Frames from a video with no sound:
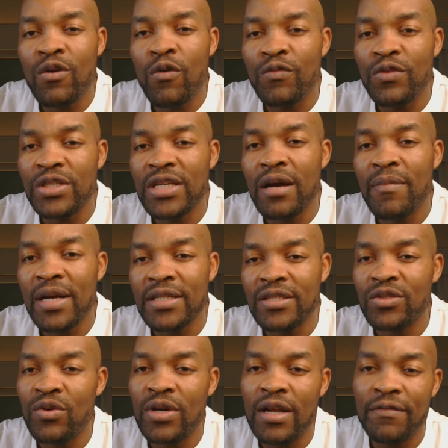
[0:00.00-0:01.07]
official
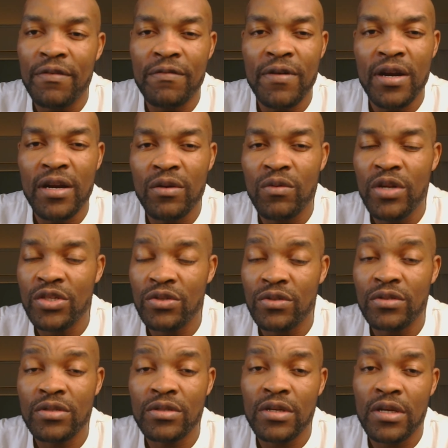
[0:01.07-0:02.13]
matches under FIFA
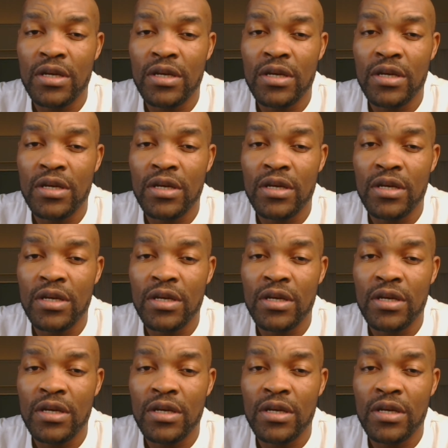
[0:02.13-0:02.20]
regulations?